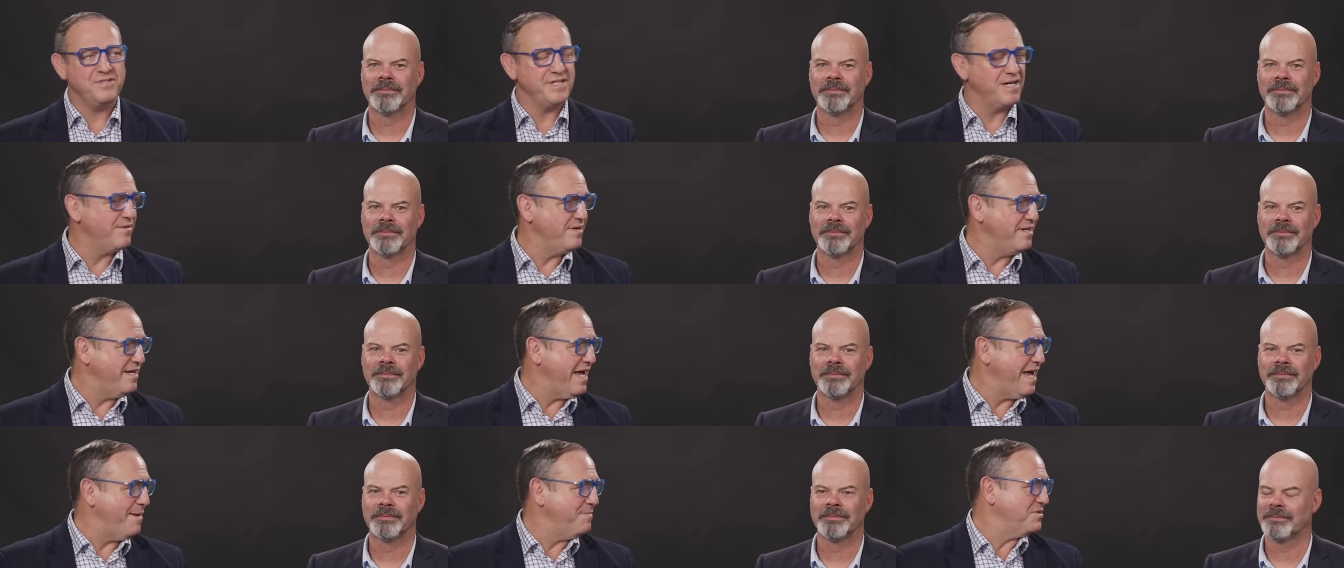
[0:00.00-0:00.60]

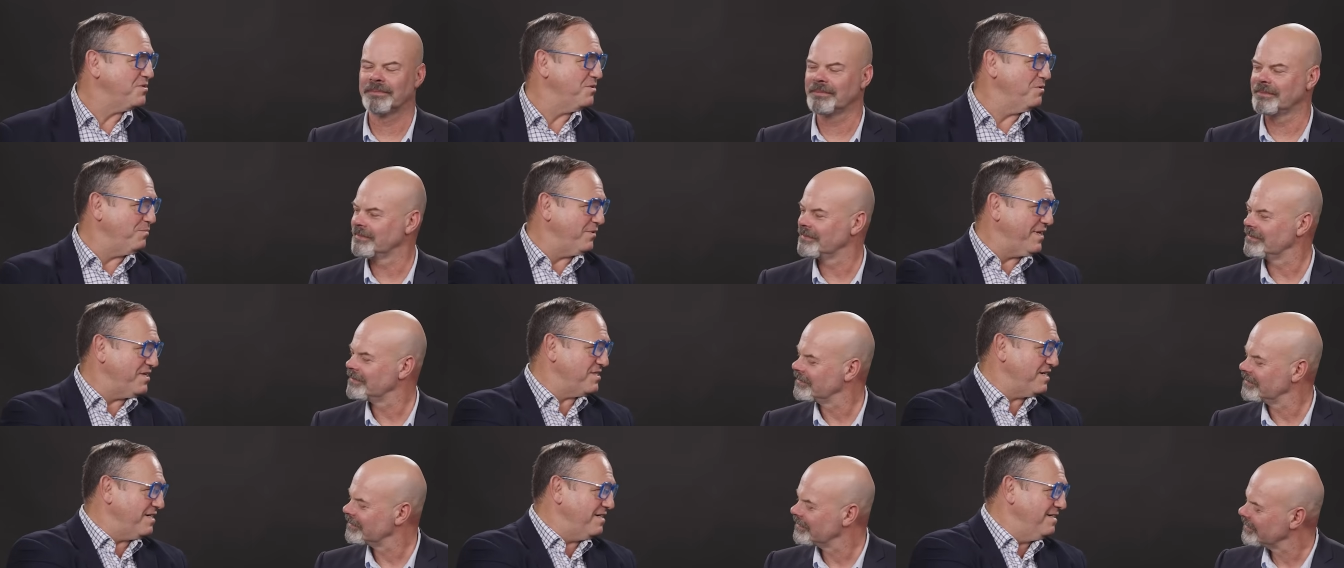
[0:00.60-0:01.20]
Speaker 1: Jerry, absolute
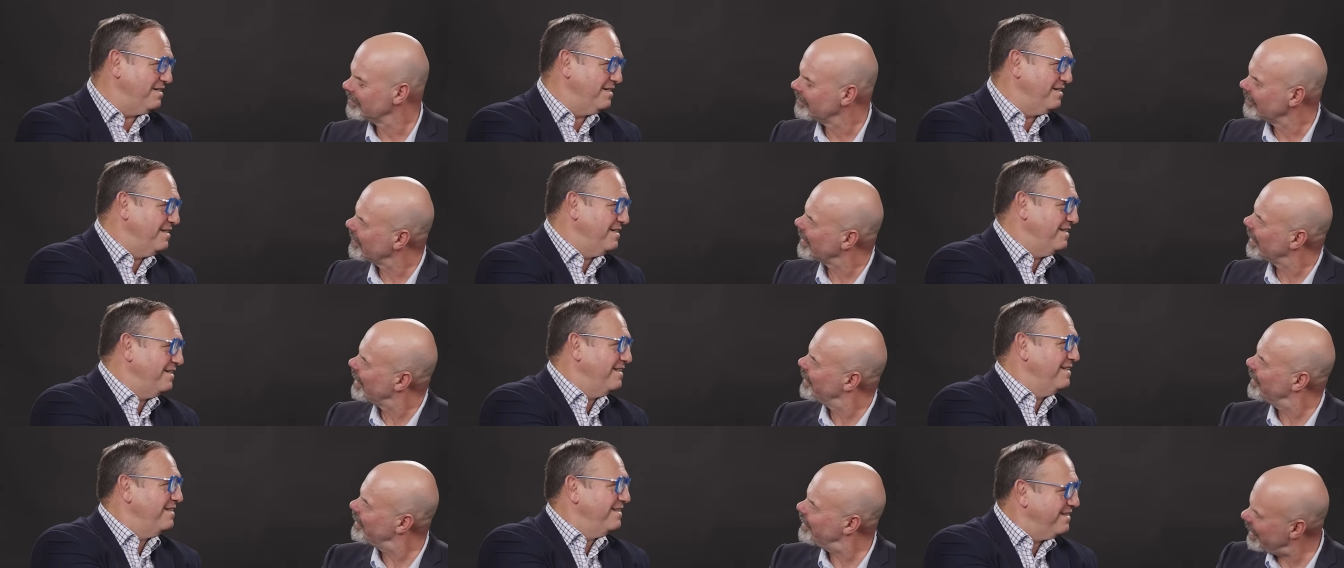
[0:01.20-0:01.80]
pleasure.
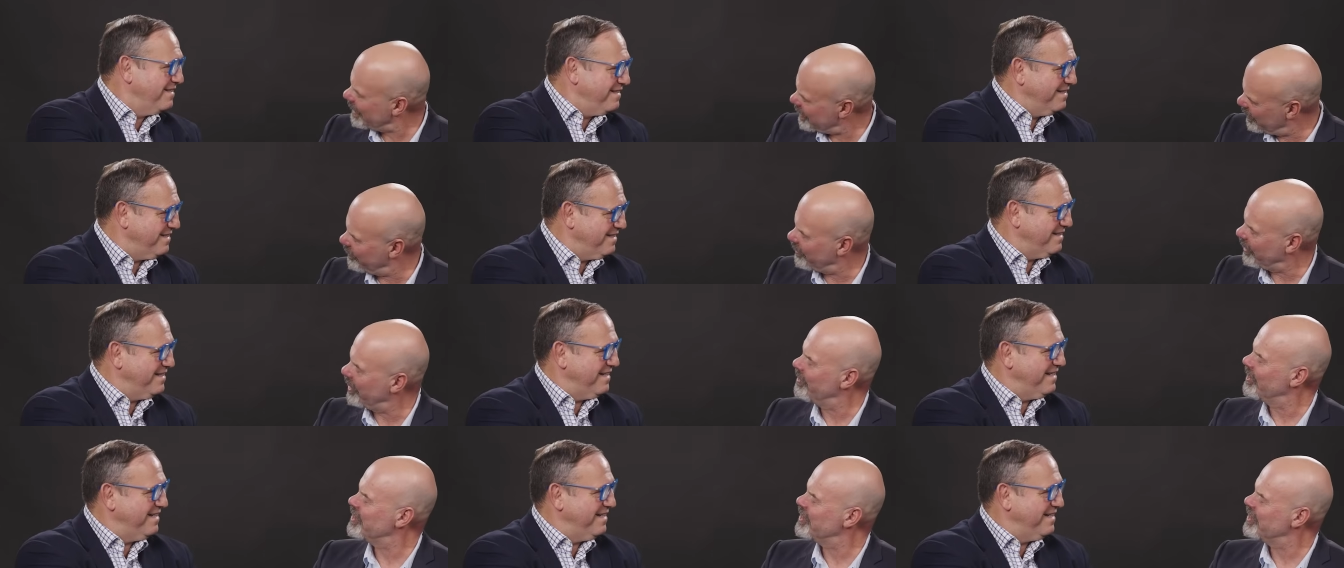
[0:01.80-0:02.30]
Thank you very